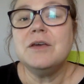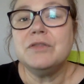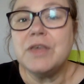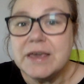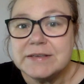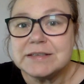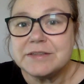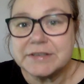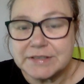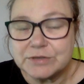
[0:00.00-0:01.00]
These are
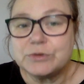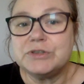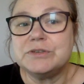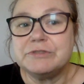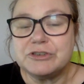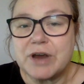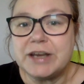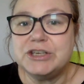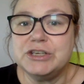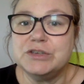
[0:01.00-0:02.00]
the sorts of
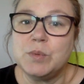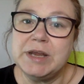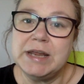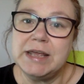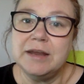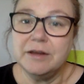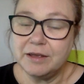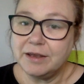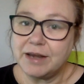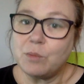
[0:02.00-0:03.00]
strategies we need.
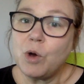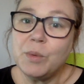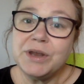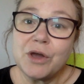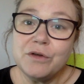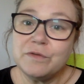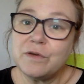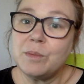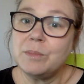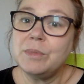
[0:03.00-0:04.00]
Now, what we know
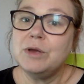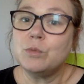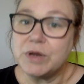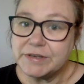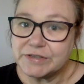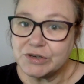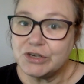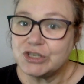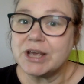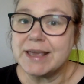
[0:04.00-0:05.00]
from
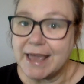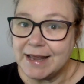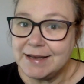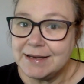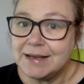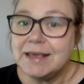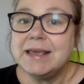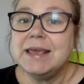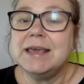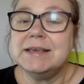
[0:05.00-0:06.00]
research, again,
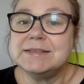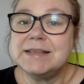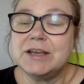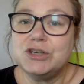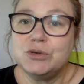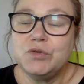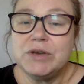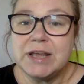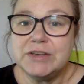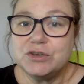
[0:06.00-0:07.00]
is that children
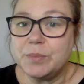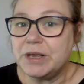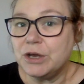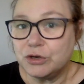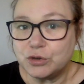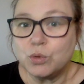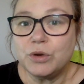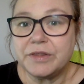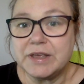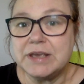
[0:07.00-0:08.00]
need to be
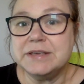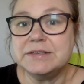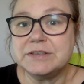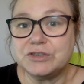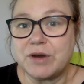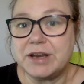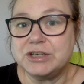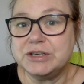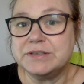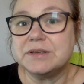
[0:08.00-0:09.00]
taught these
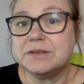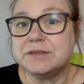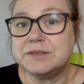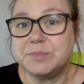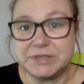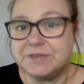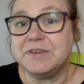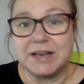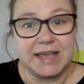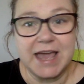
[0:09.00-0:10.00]
strategies
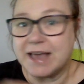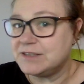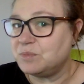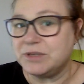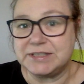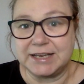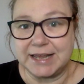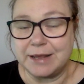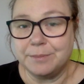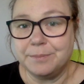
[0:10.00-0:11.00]
specifically, explicitly.